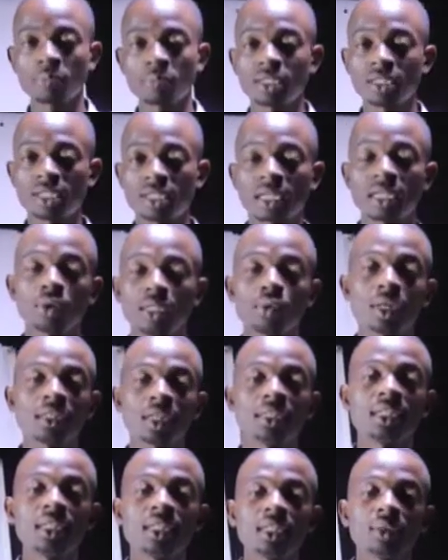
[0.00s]
basically we
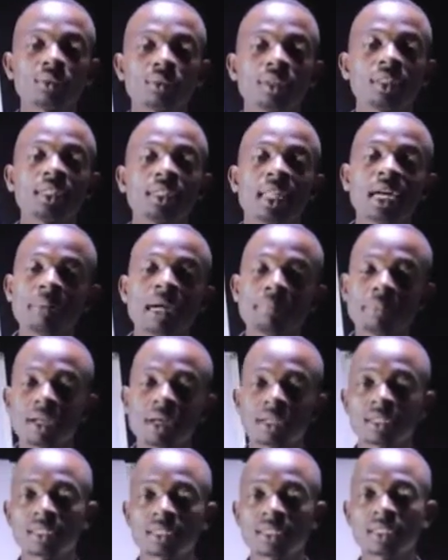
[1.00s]
are dealing with
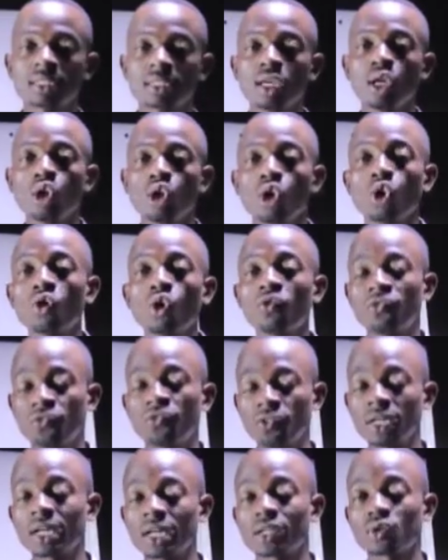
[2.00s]
numbers or
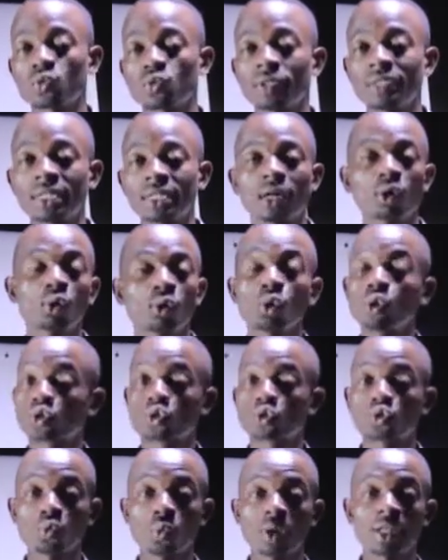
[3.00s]
figures which are
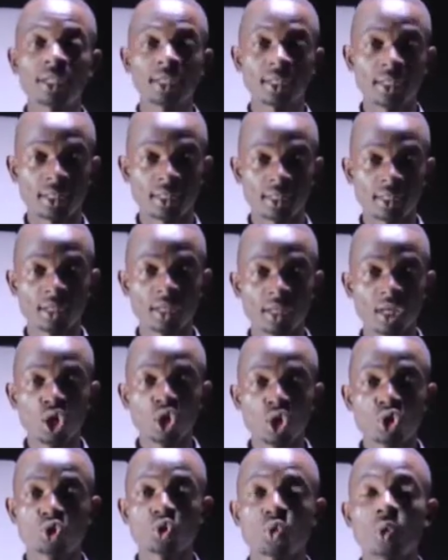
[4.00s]
close to one another.
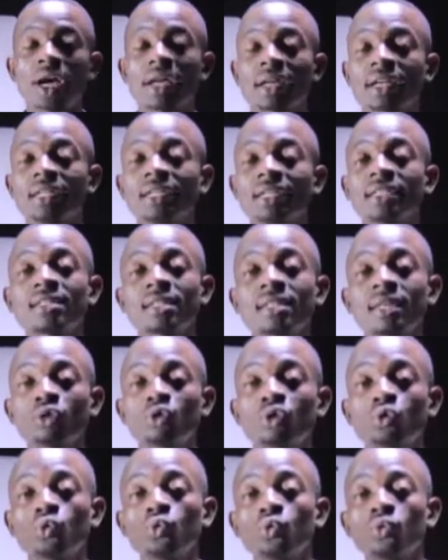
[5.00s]
So I can
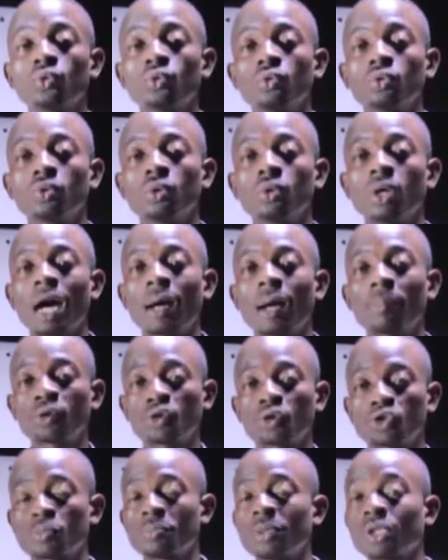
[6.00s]
decide to
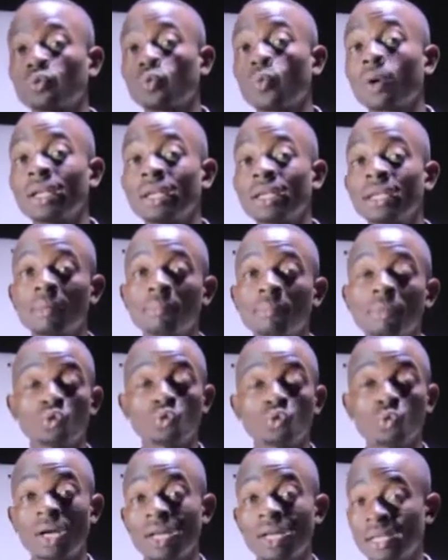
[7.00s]
approximate one number
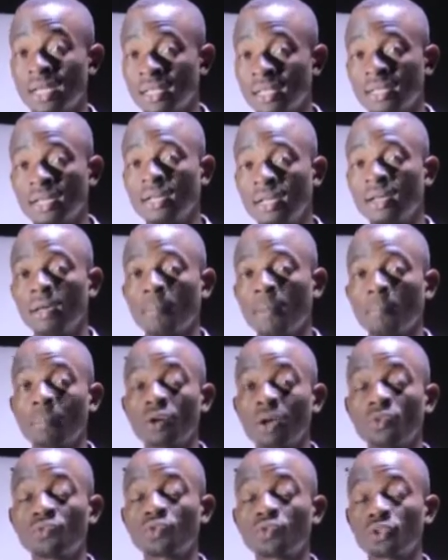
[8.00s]
to another,
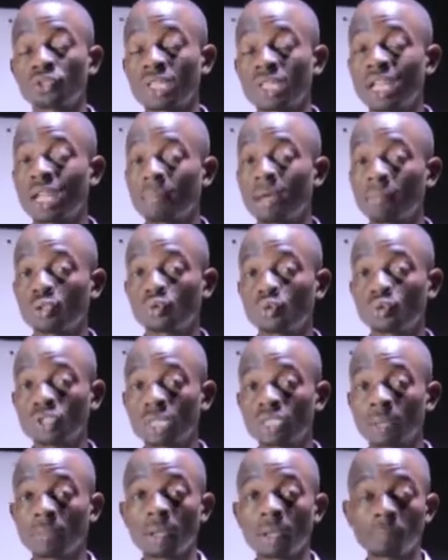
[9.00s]
but of course the number to which
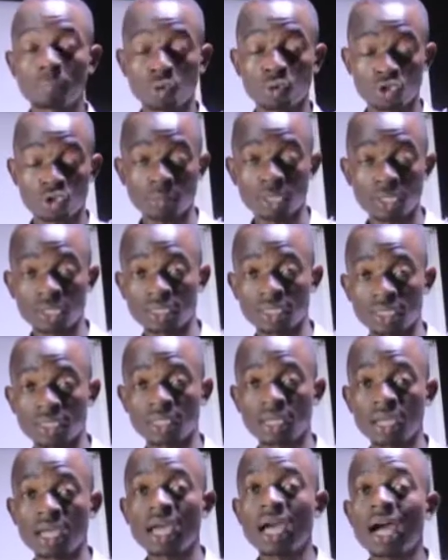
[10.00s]
I'm
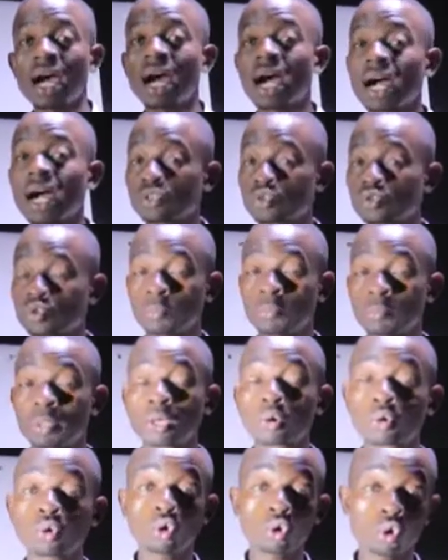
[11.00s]
approximating has to
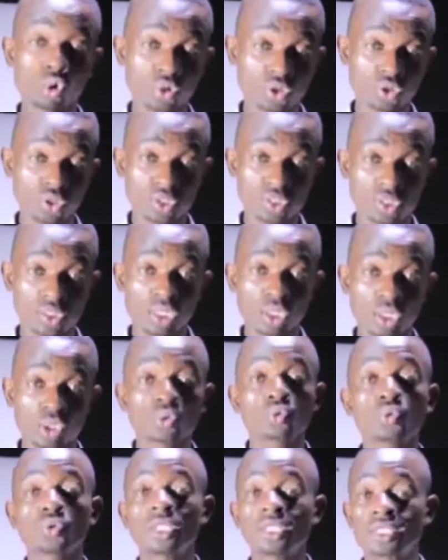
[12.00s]
be close
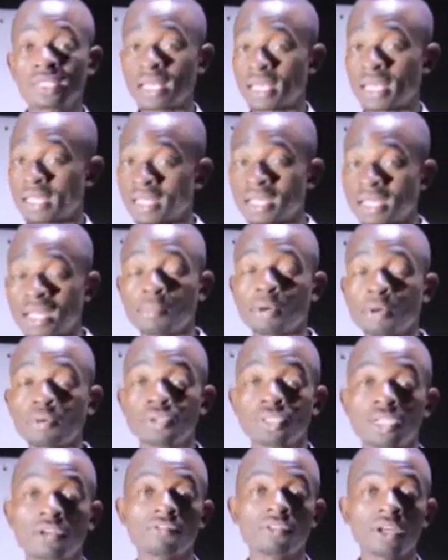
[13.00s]
to this other number
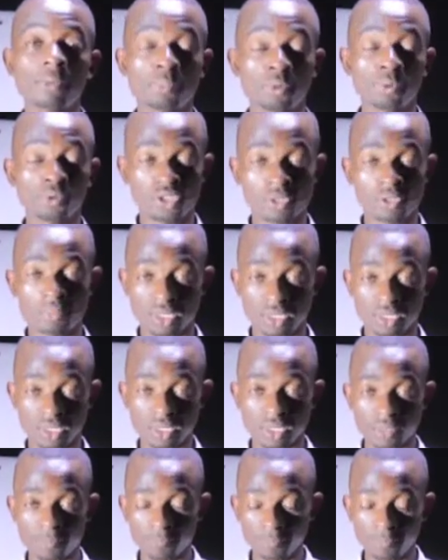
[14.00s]
which I've approximated.